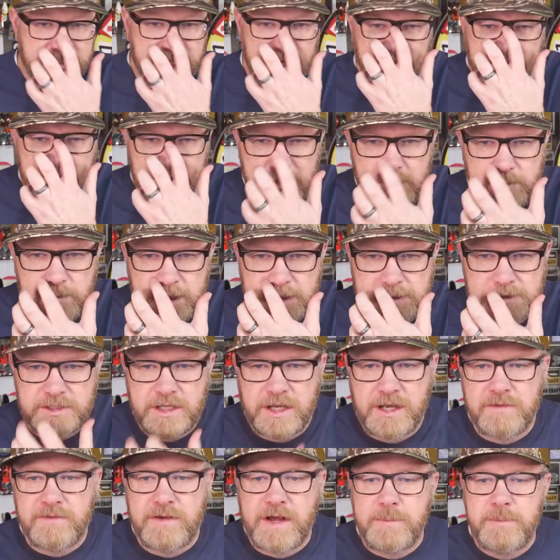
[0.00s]
take two bucks
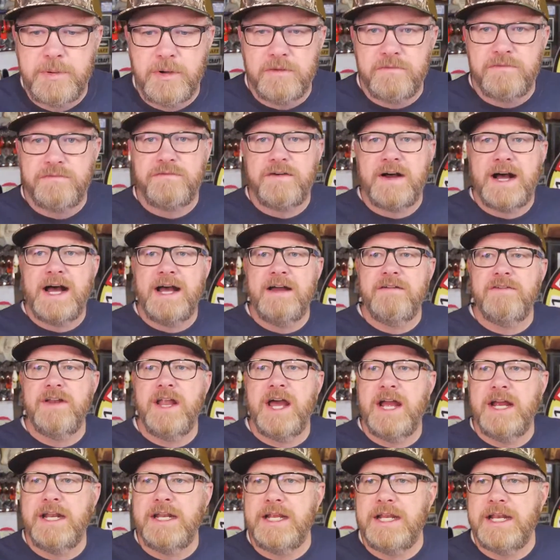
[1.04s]
off i'll put
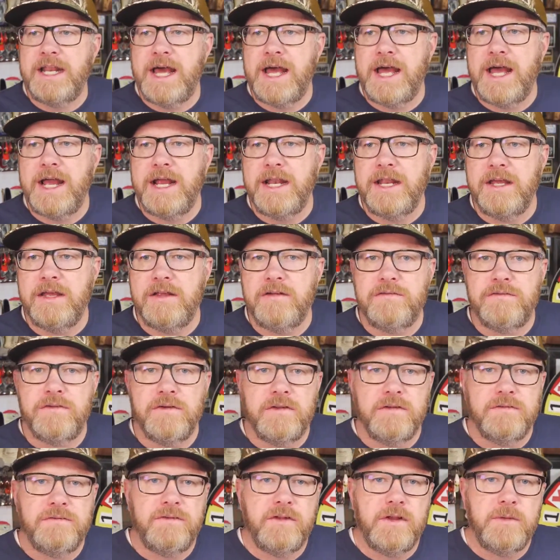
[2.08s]
599 in
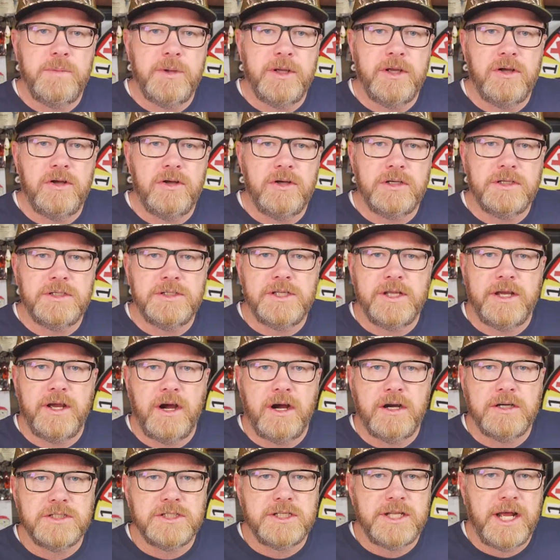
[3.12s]
for the flipping hooks they
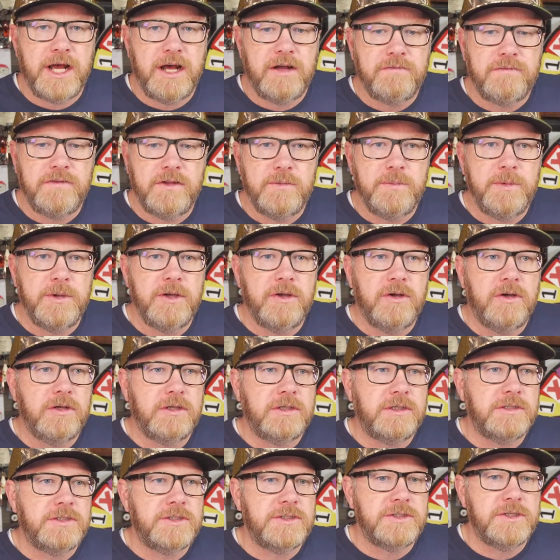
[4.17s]
are stout flipping
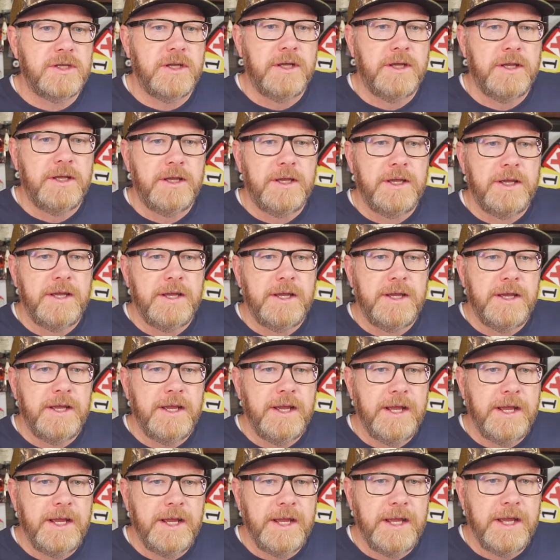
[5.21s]
hooks
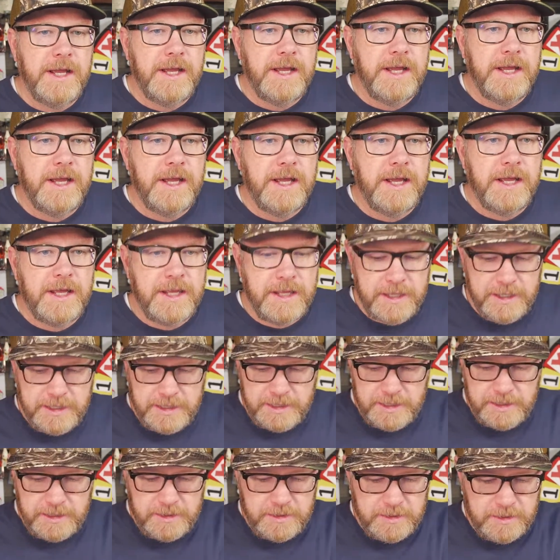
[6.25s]

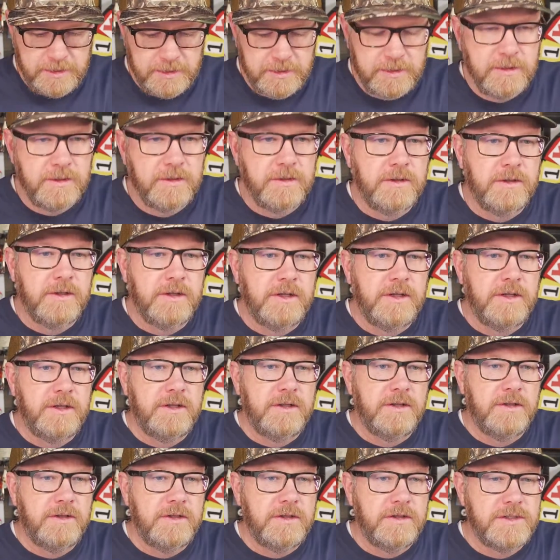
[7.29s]
and
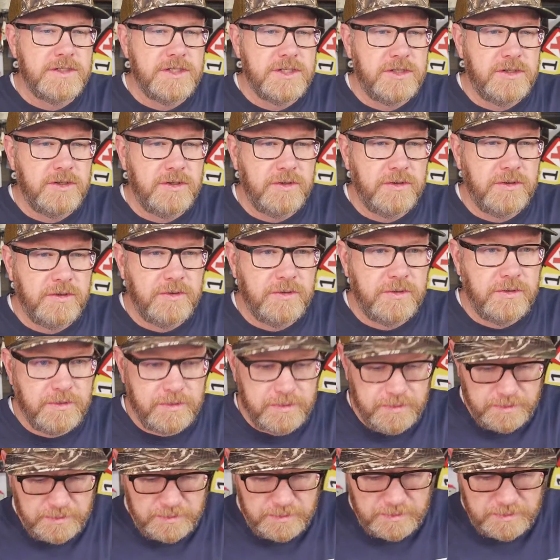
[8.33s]
let's
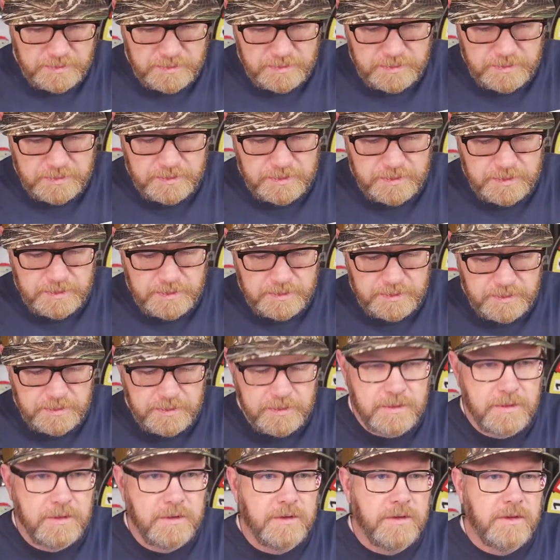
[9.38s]
do
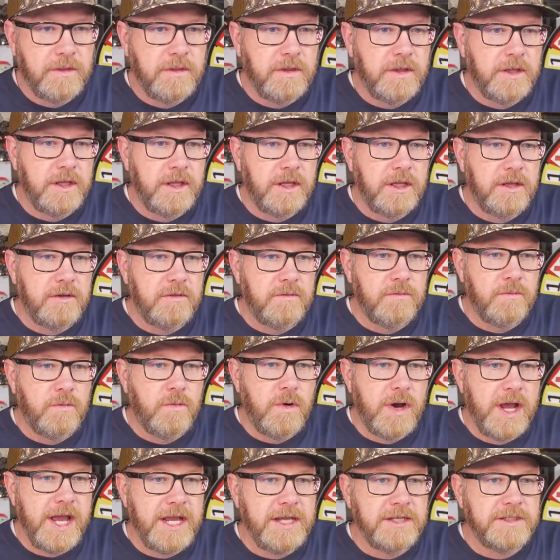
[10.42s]
the
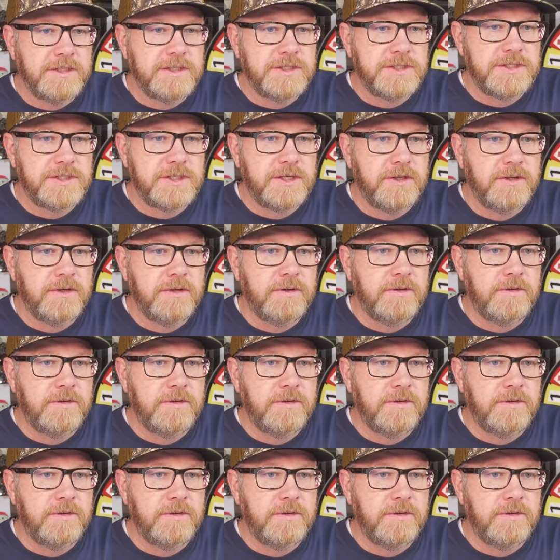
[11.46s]
weights.